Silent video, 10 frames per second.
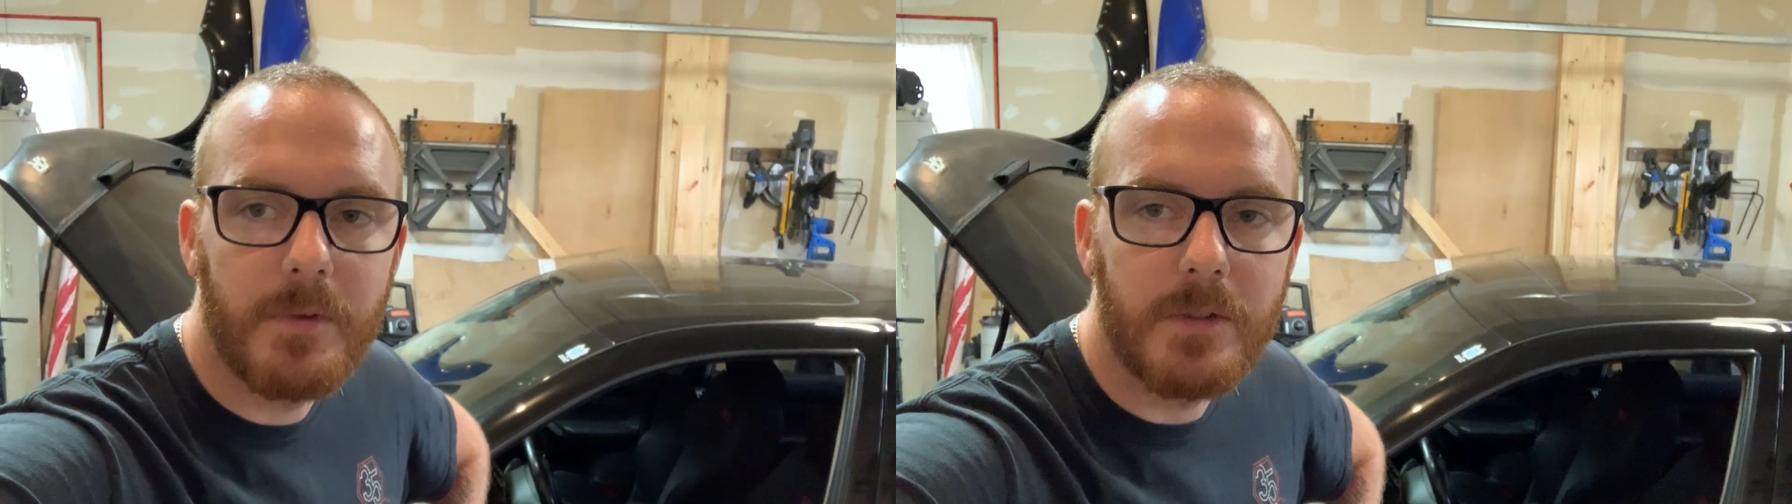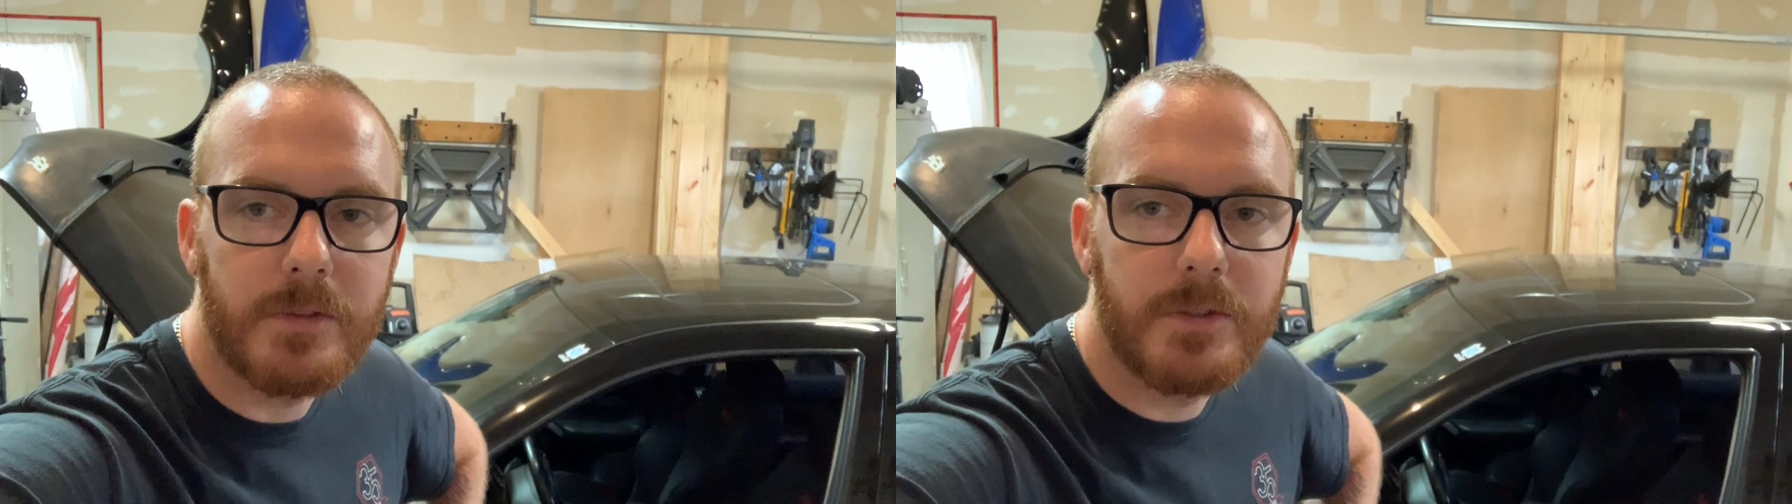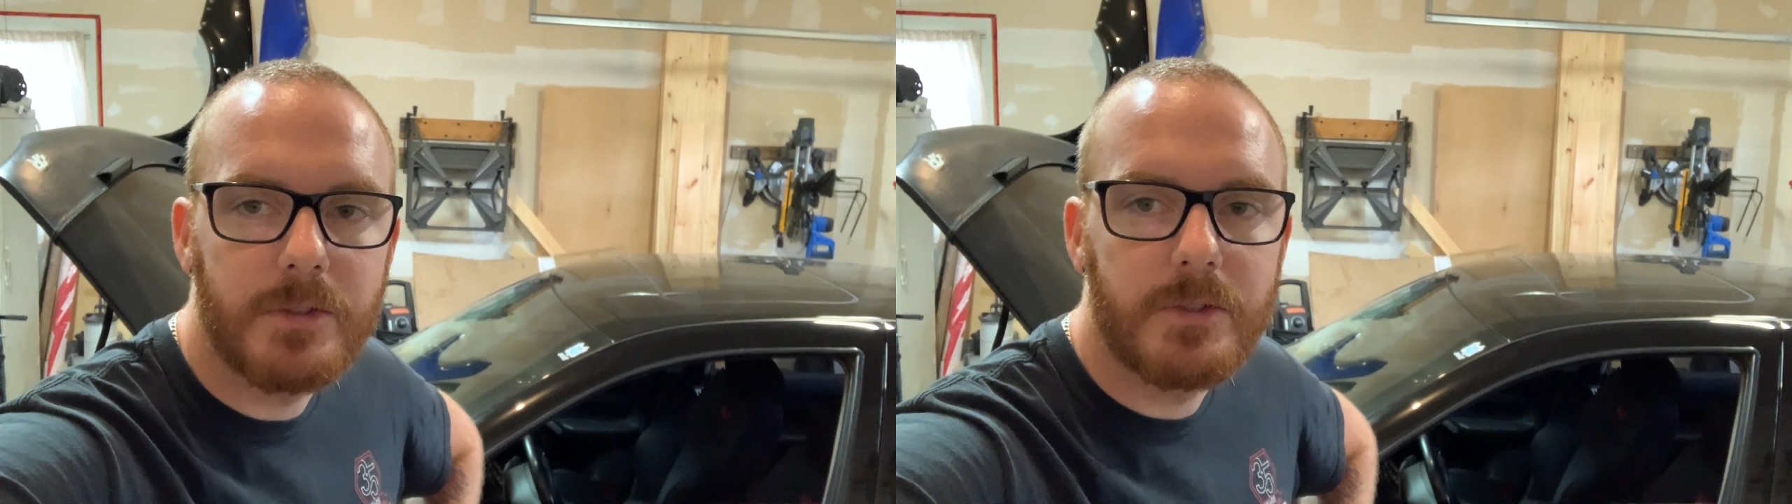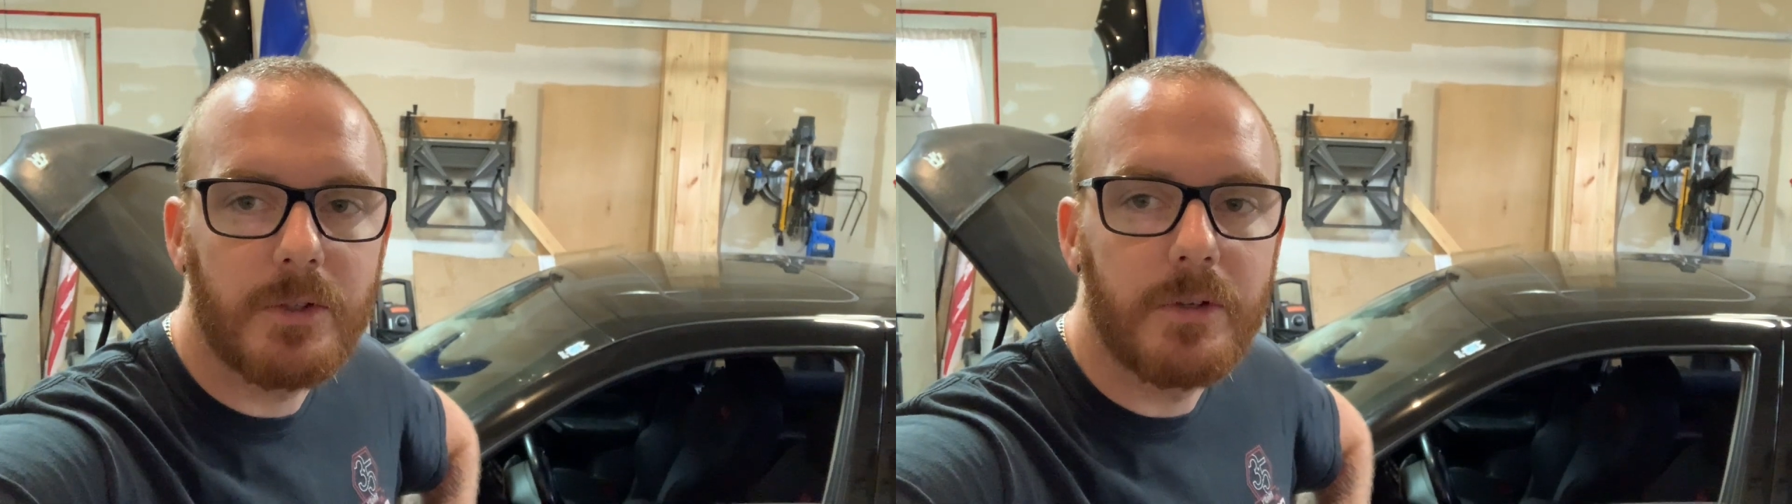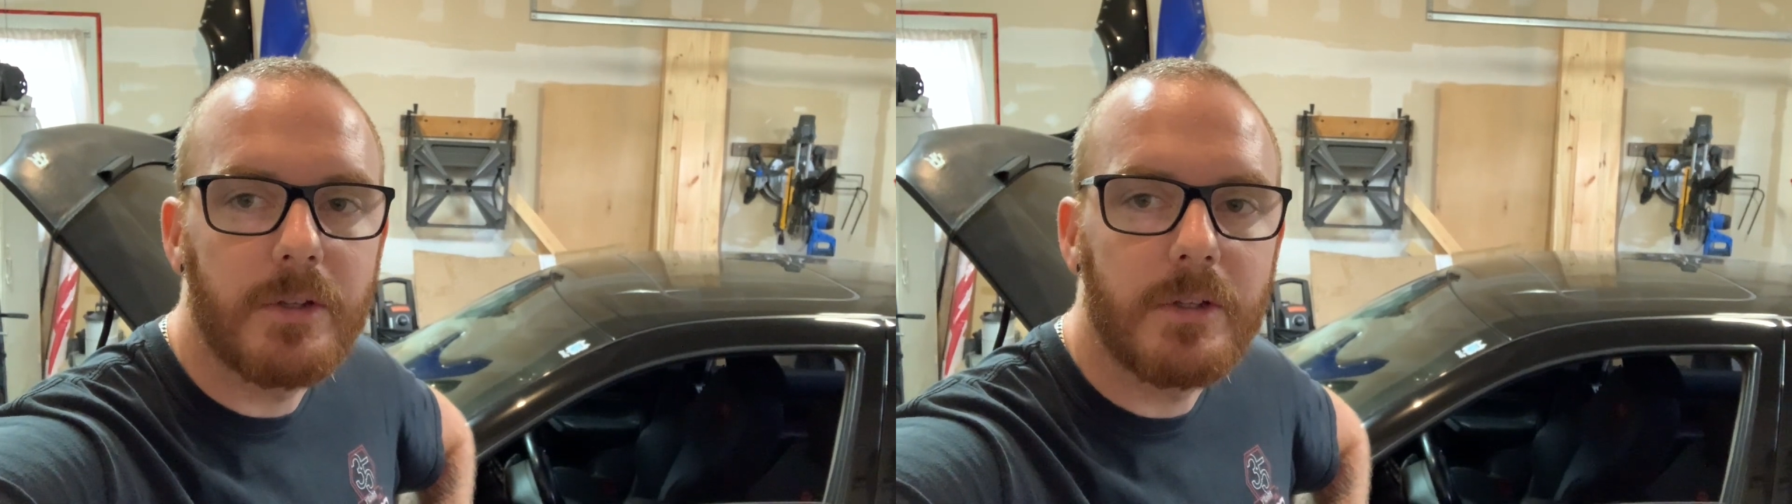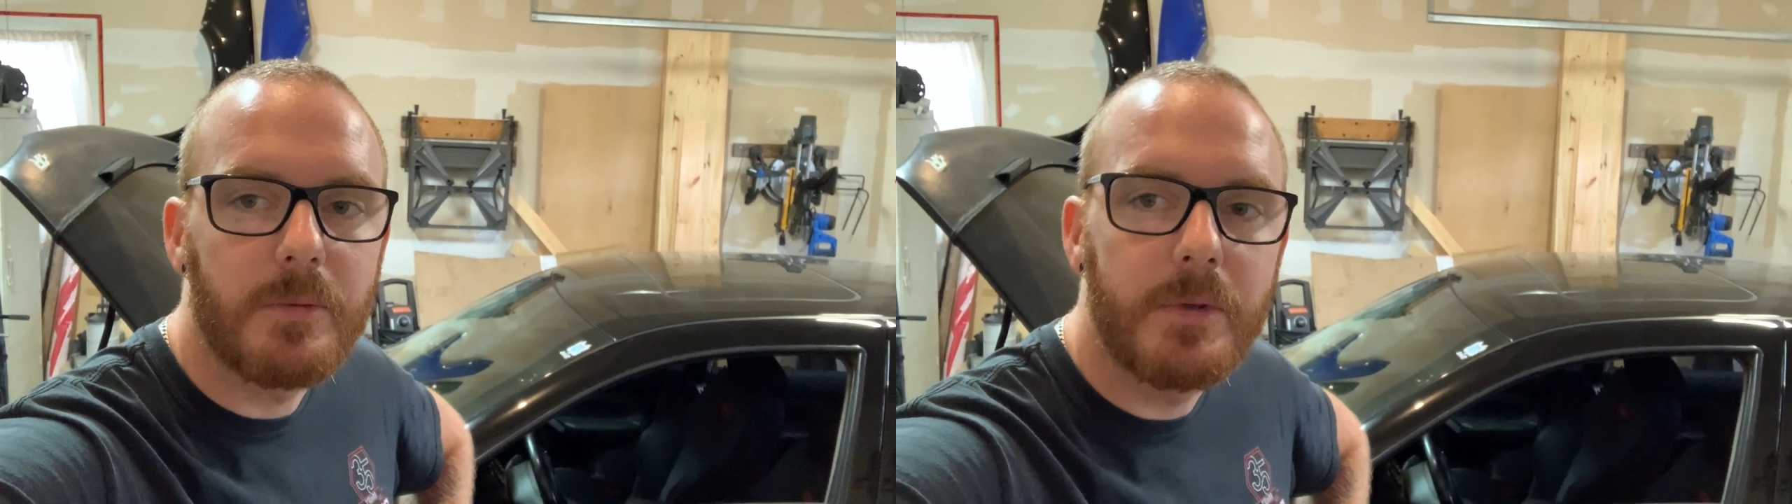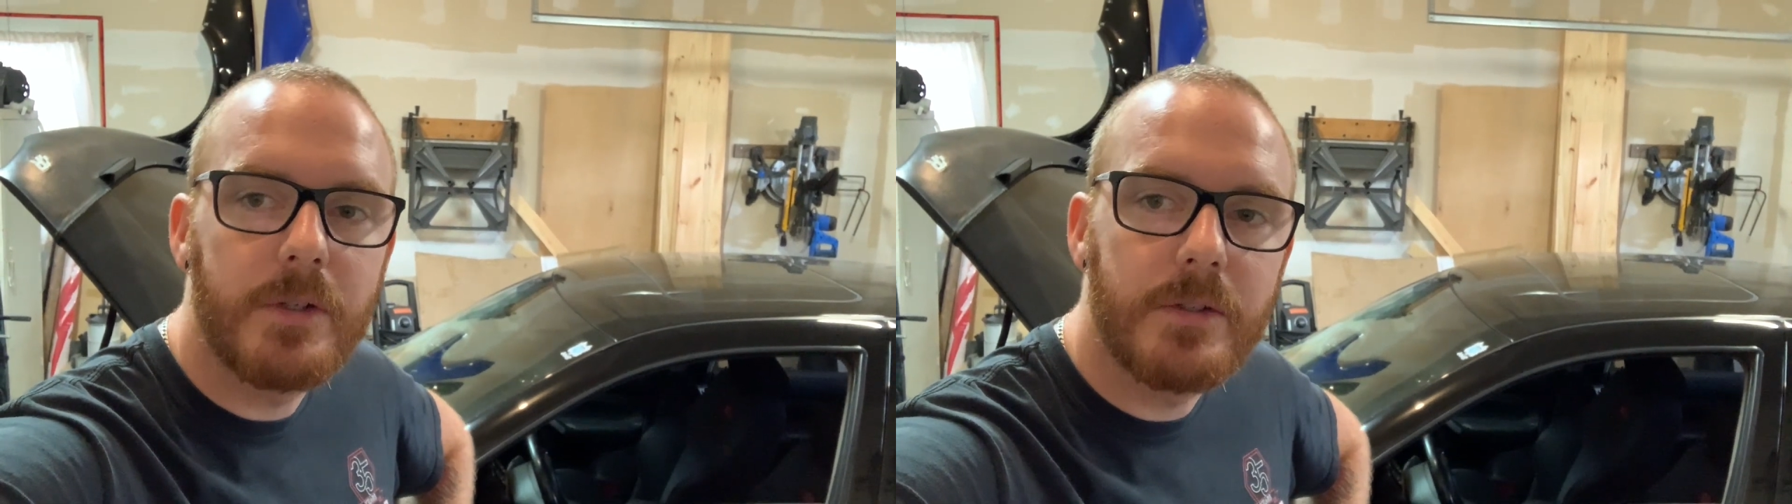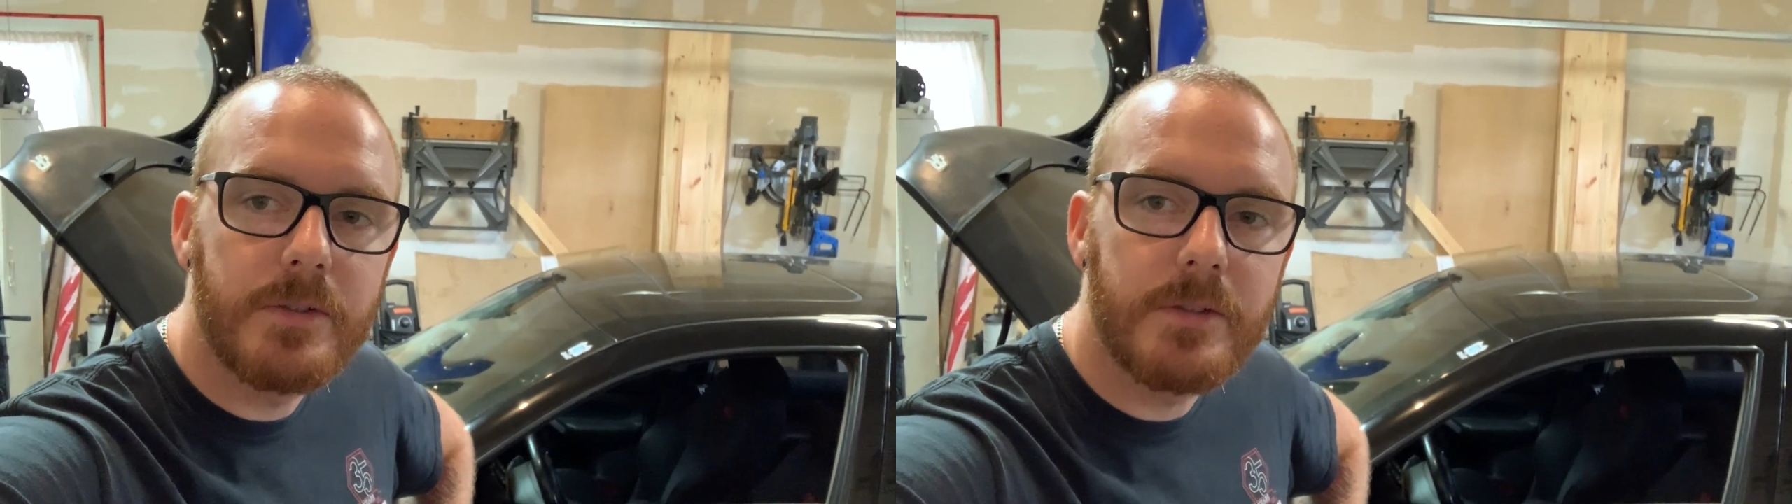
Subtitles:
I'll show you the wheels